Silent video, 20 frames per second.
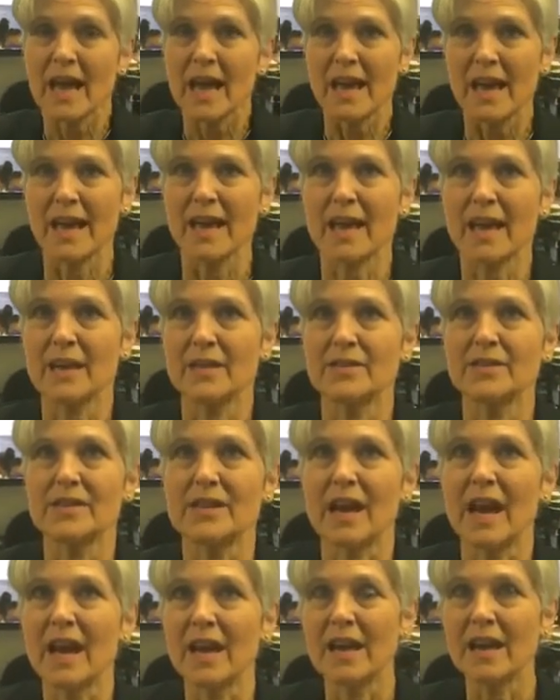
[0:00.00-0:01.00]
And,
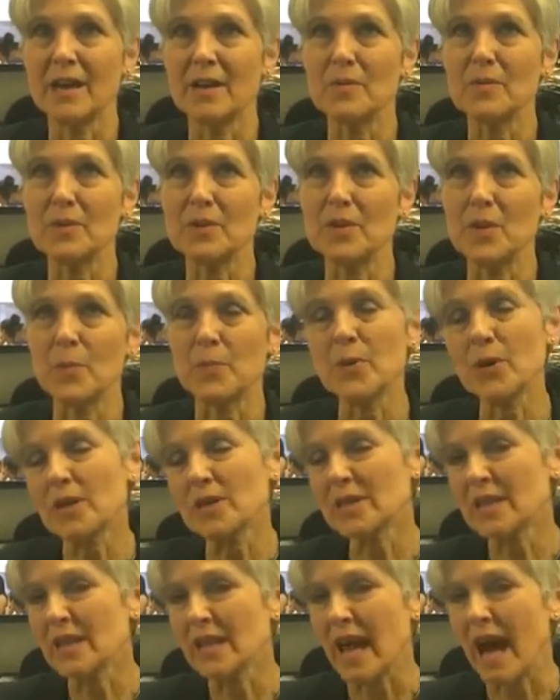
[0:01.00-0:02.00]

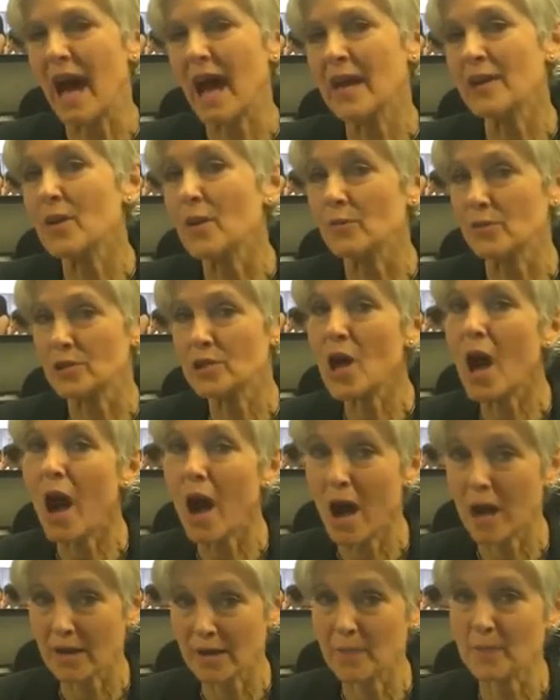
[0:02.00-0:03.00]
personally, I don't
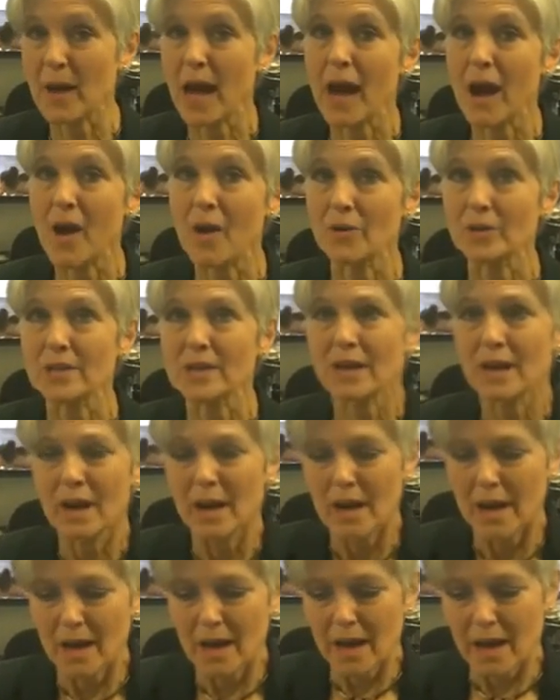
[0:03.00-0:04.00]
talk about
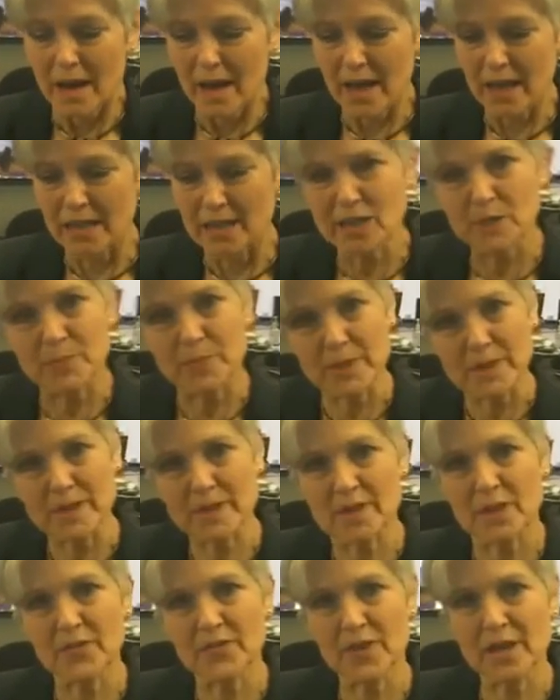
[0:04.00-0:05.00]
a
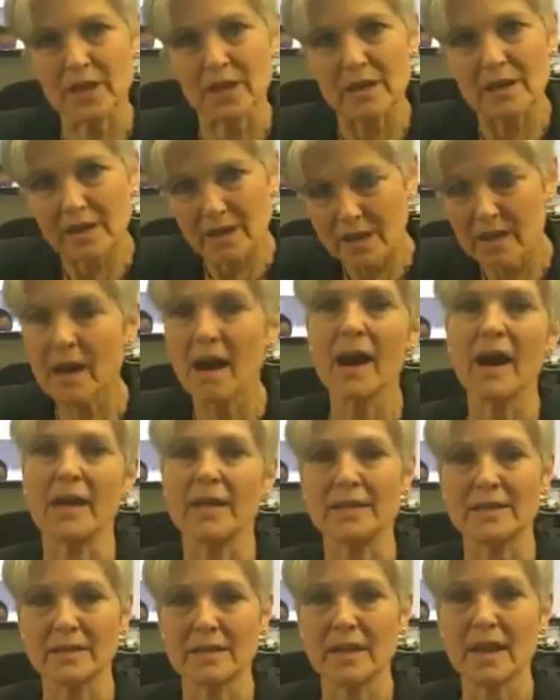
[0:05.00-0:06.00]
specific
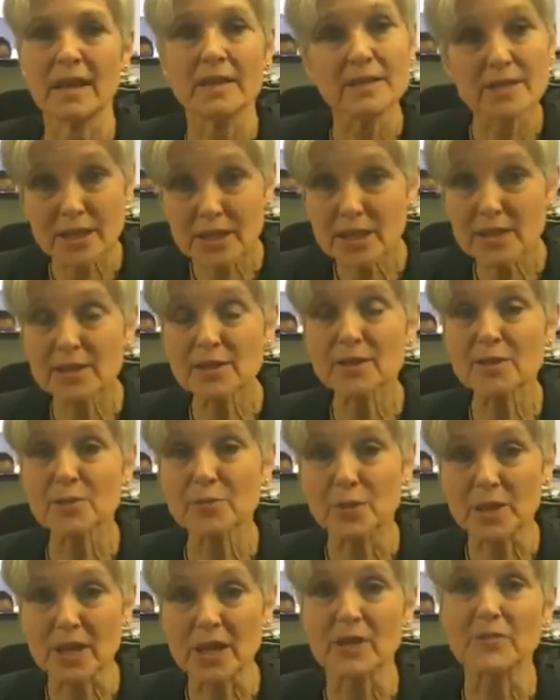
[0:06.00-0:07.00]
cut until
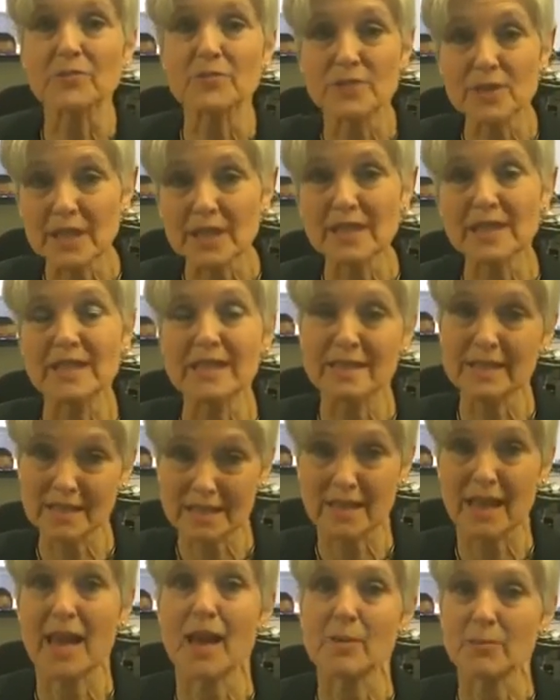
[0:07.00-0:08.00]
we have really
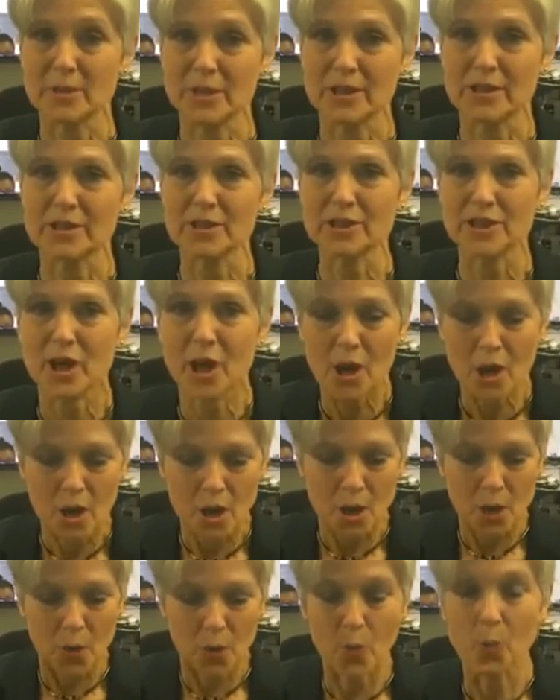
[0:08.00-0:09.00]
established
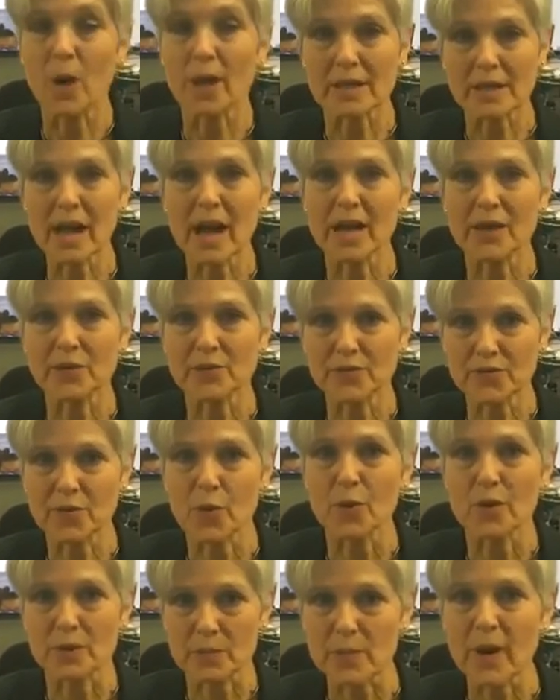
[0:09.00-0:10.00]
what kind of
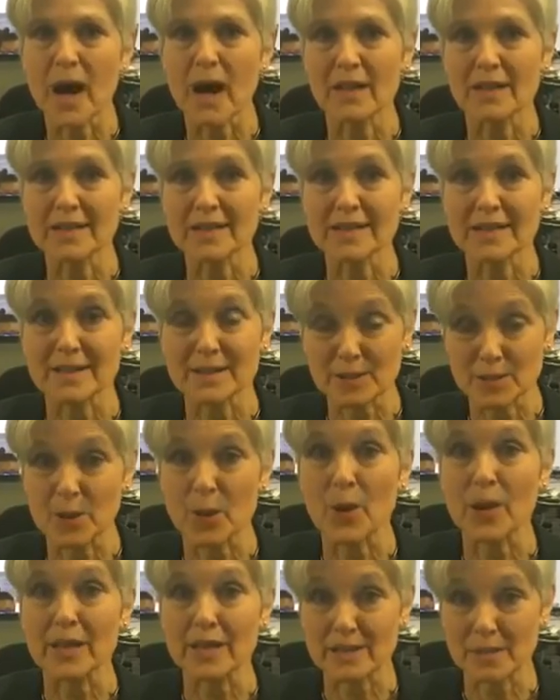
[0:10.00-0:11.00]
foreign policy is
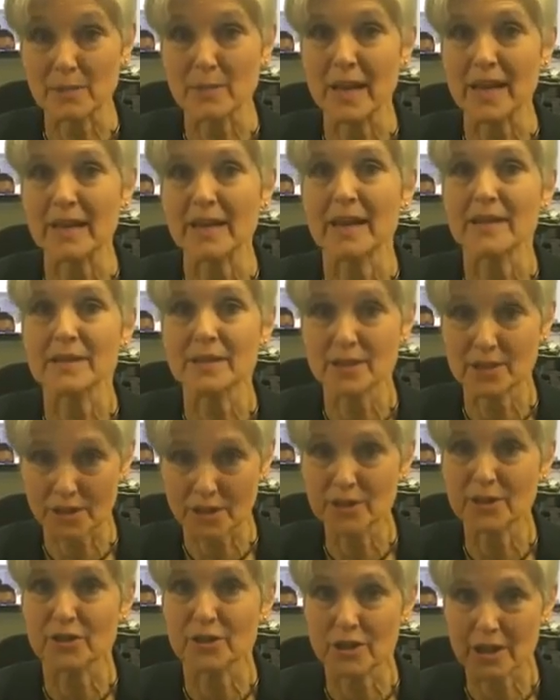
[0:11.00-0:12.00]
going to make us
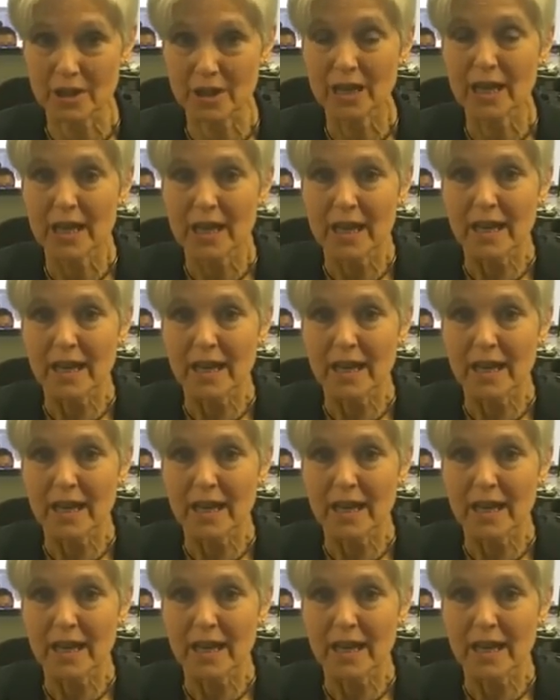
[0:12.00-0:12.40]
secure.